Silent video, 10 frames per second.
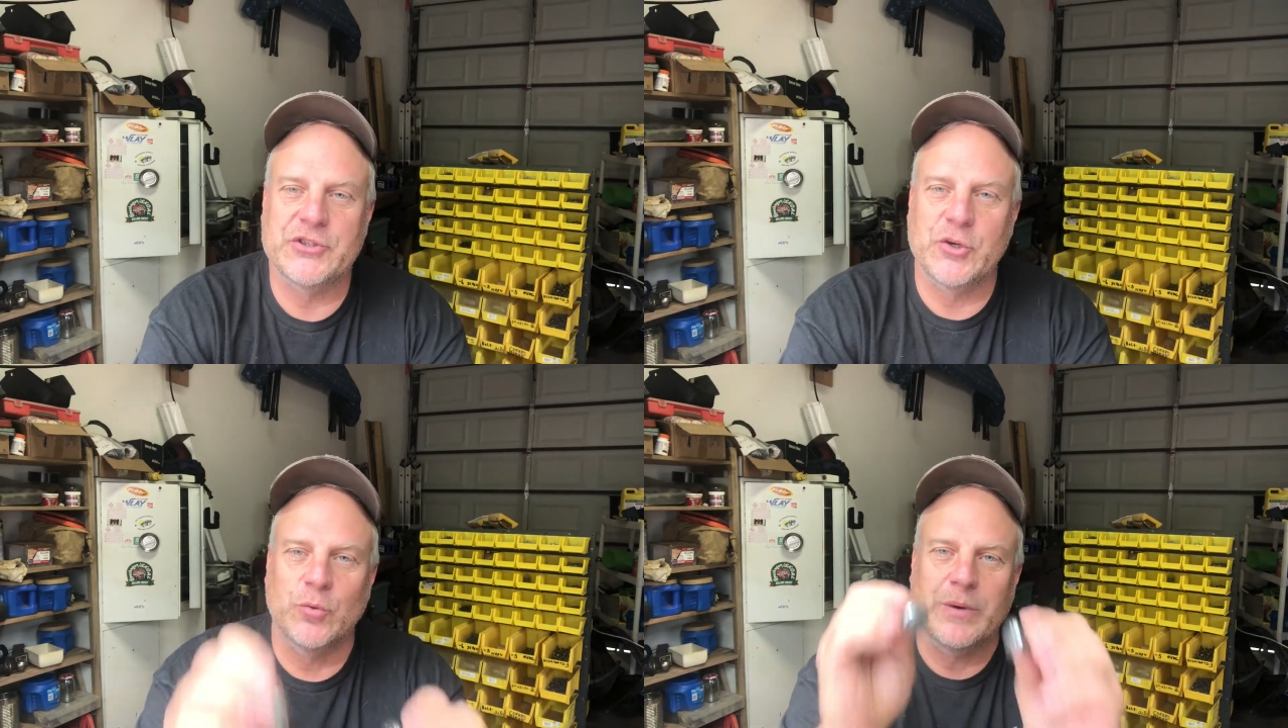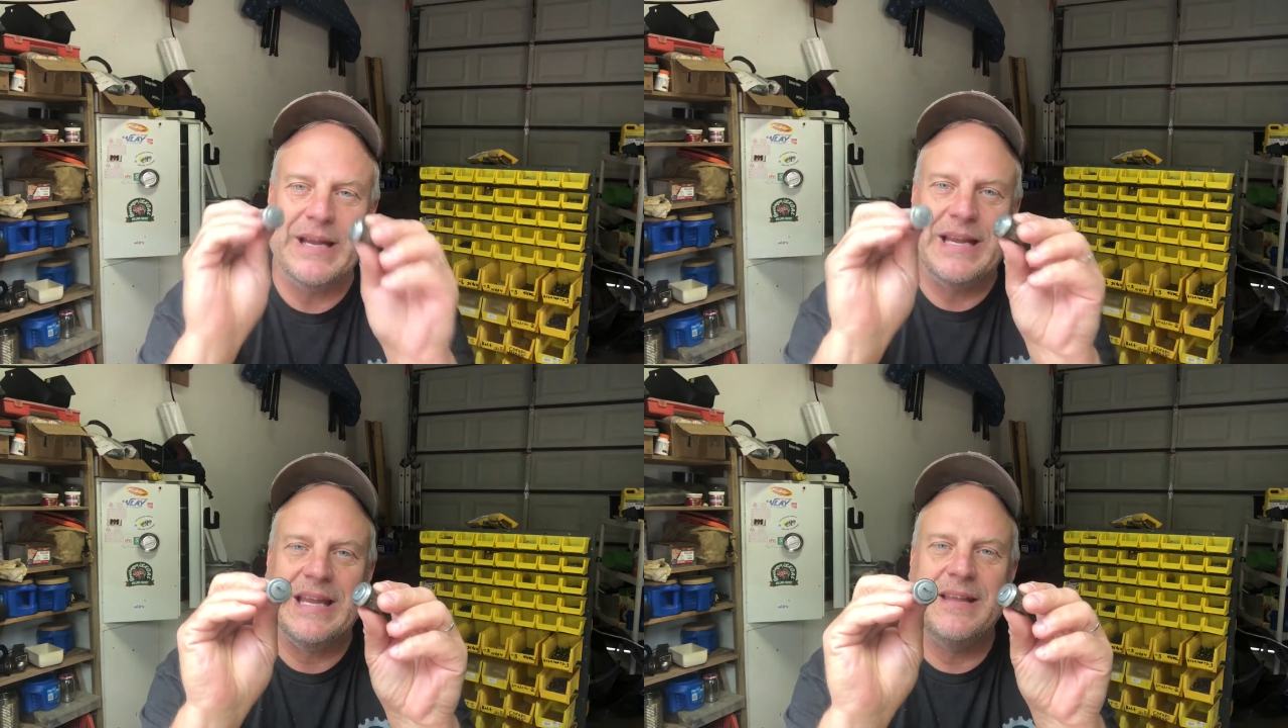to
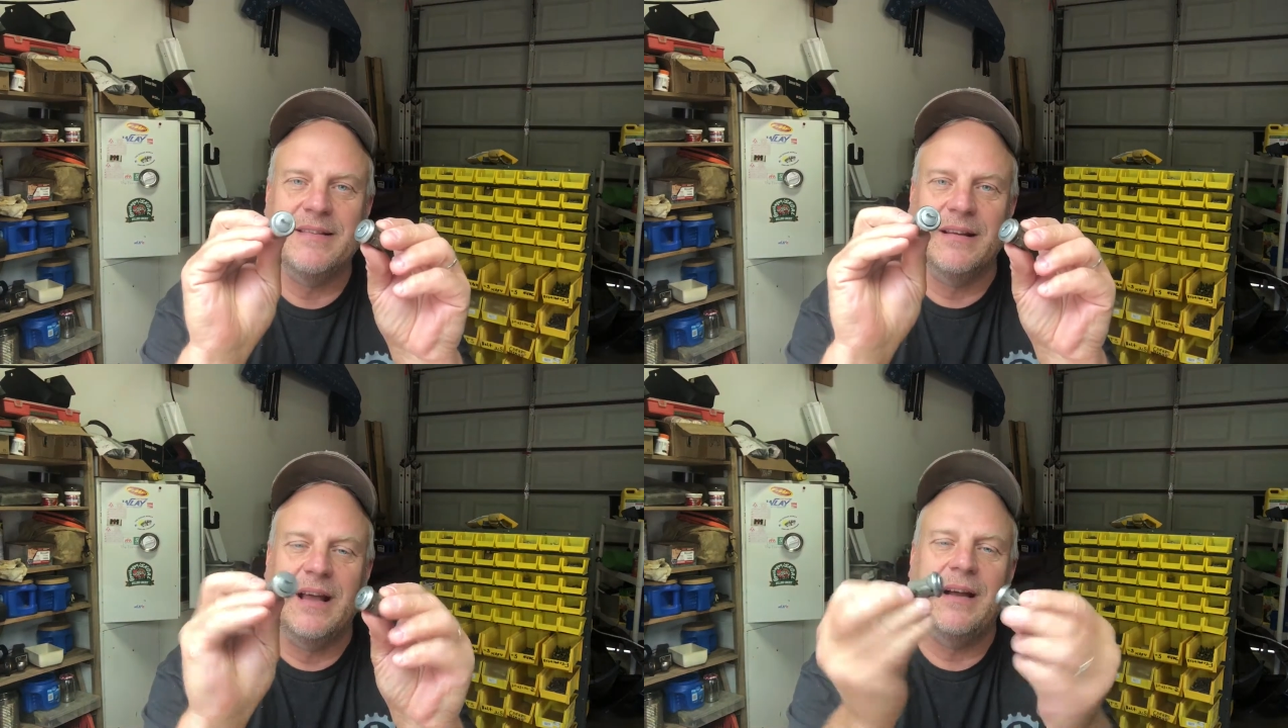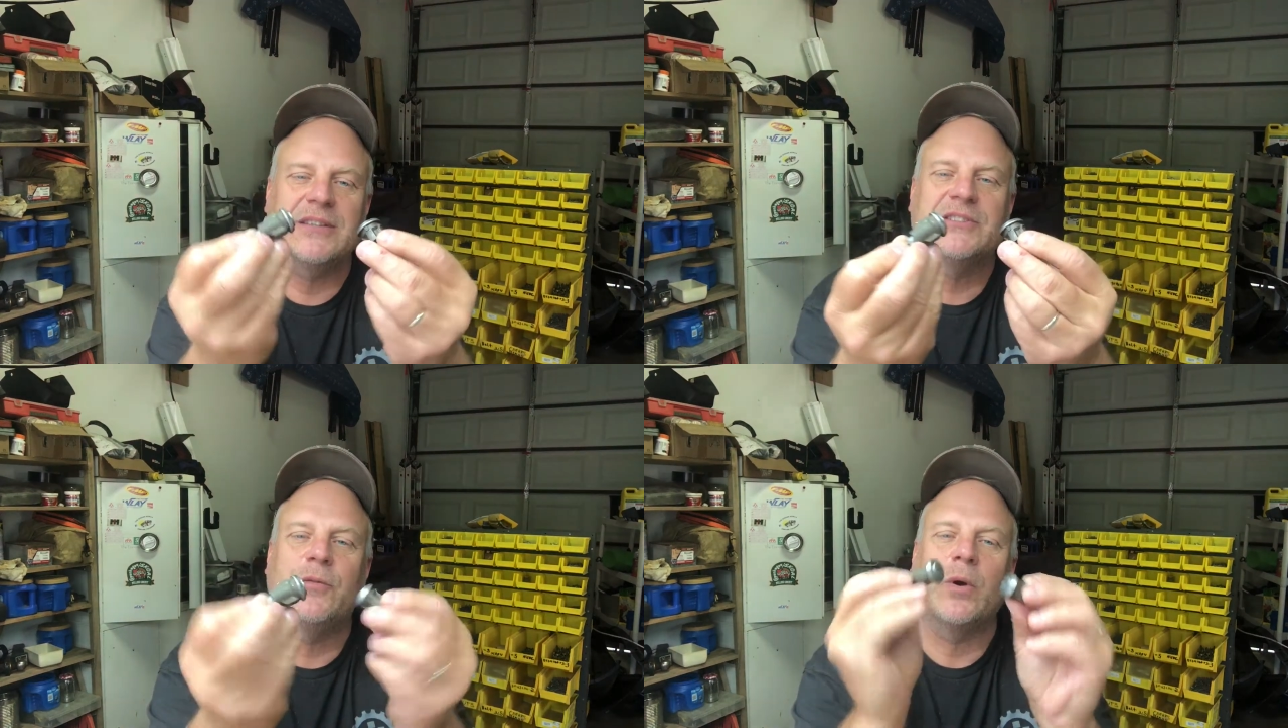rekey the
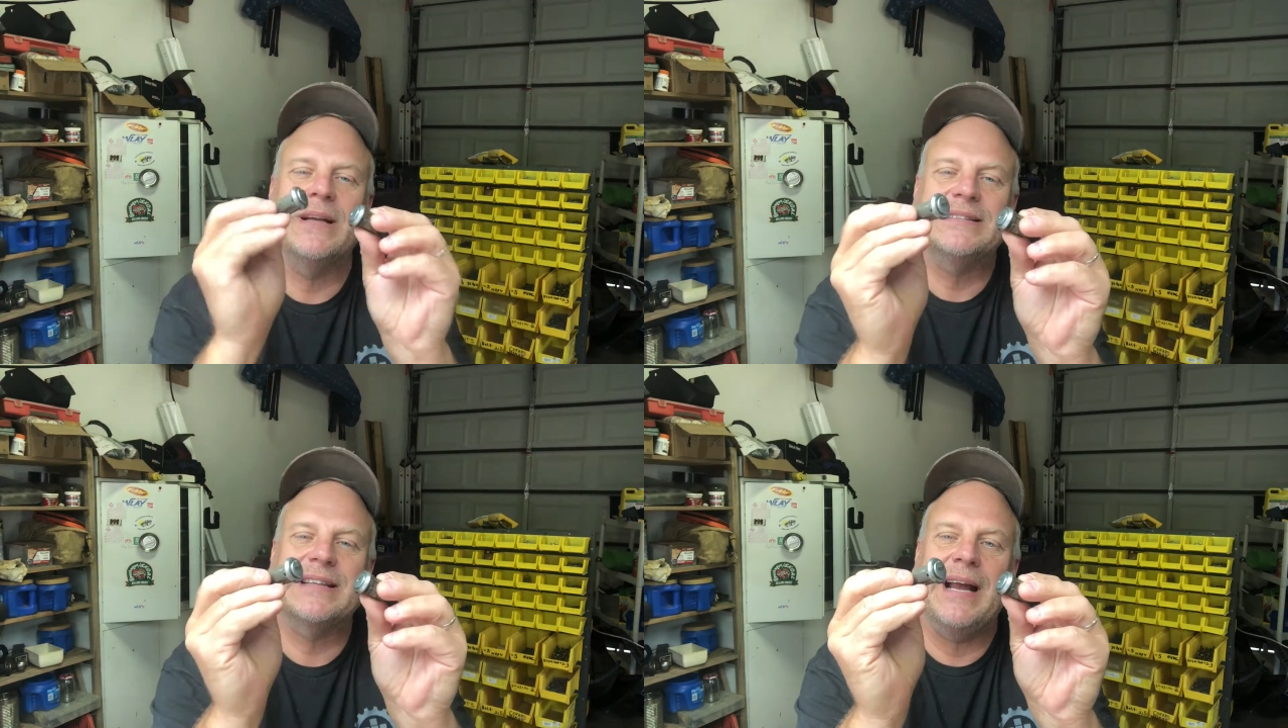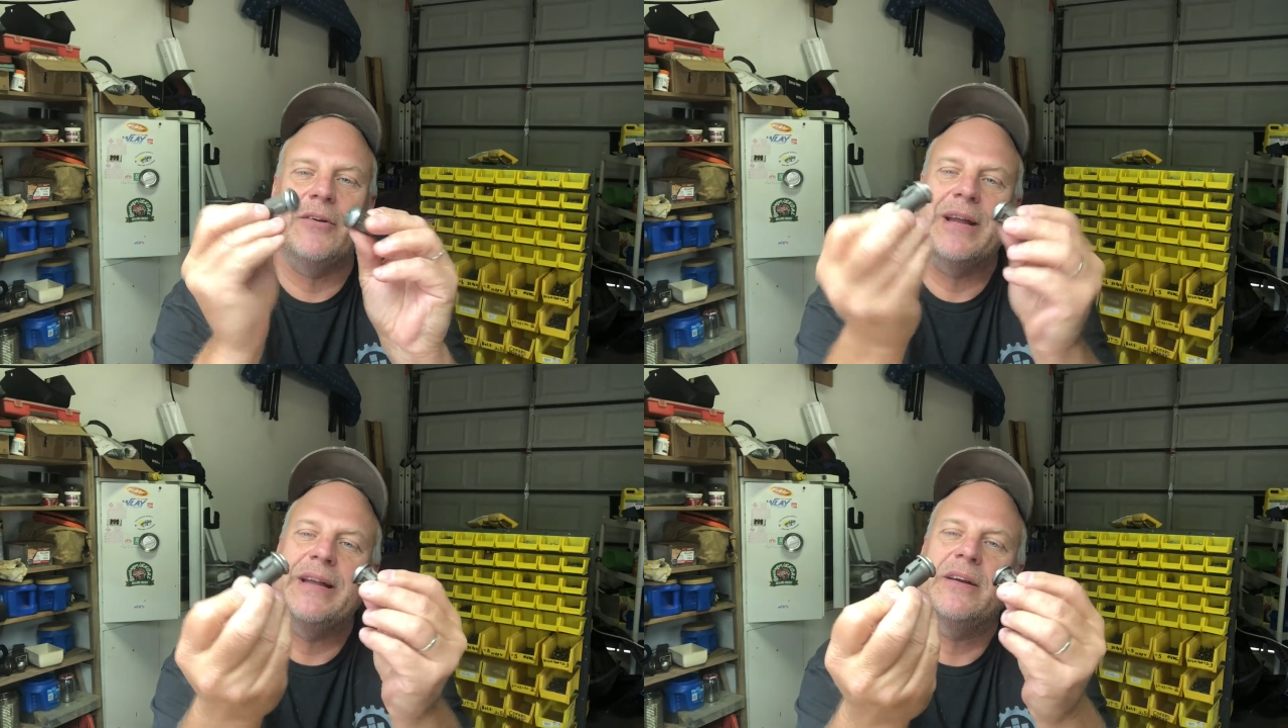locks for a
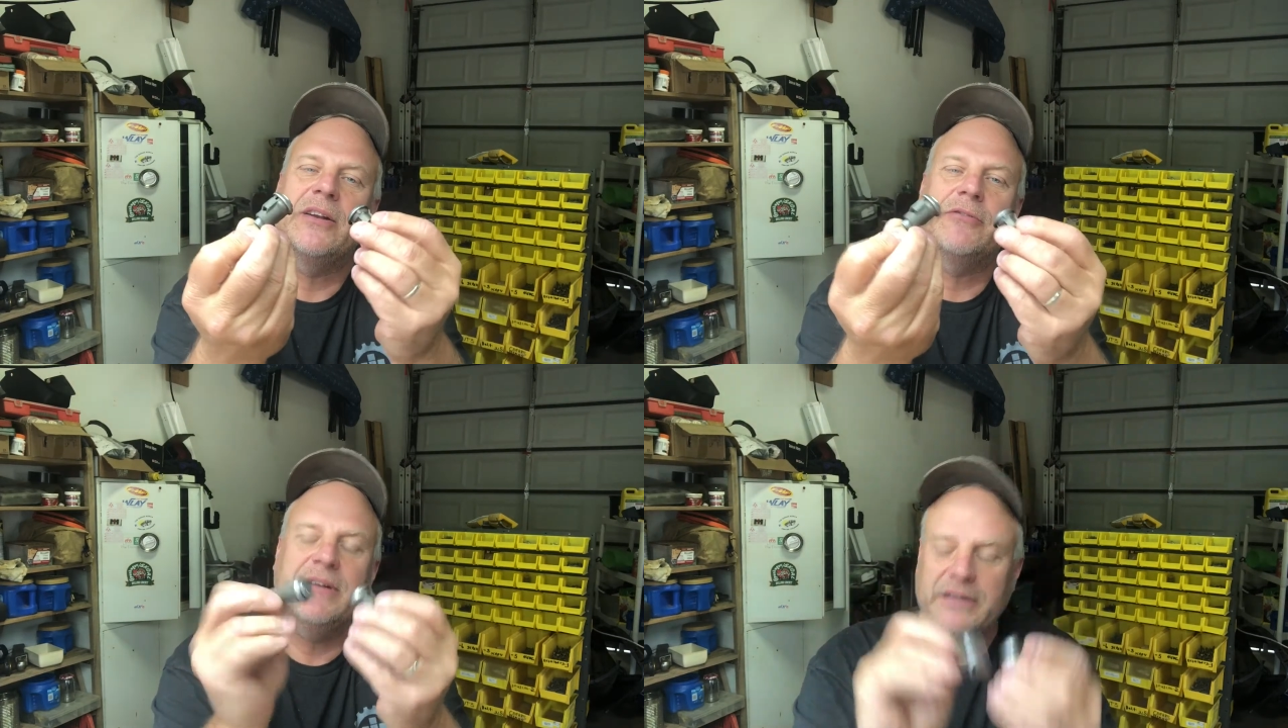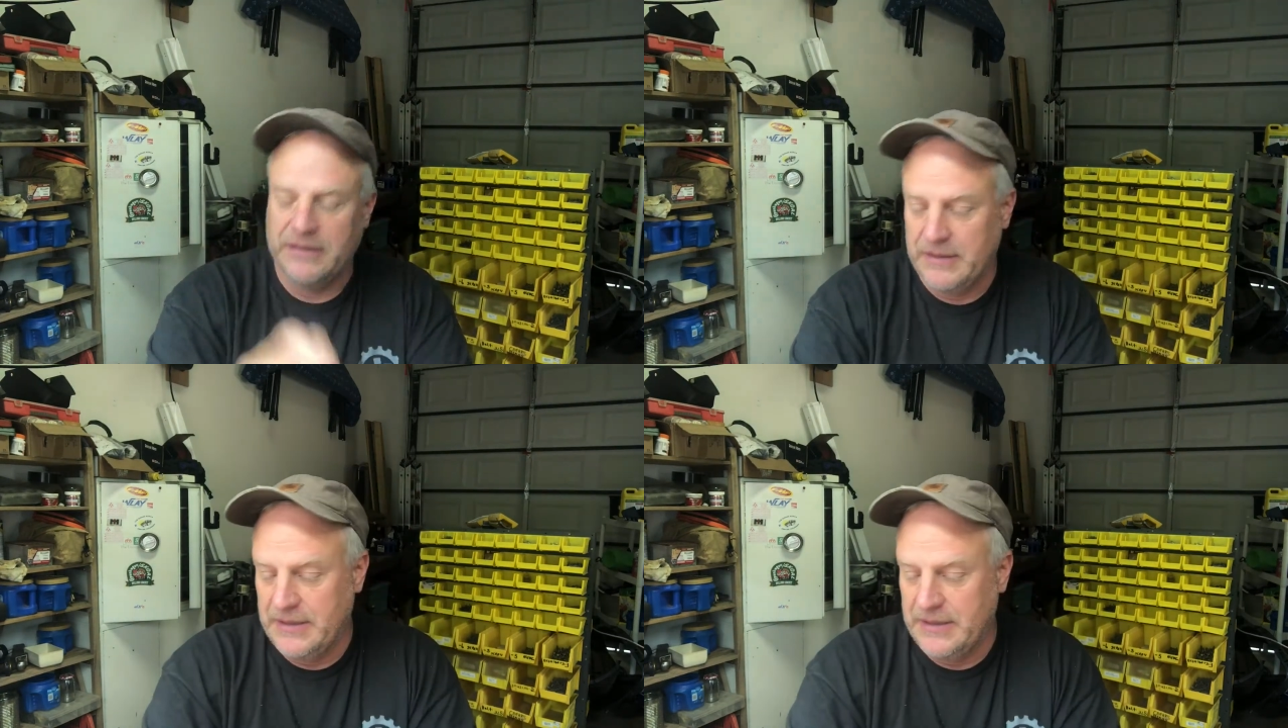Scout 800,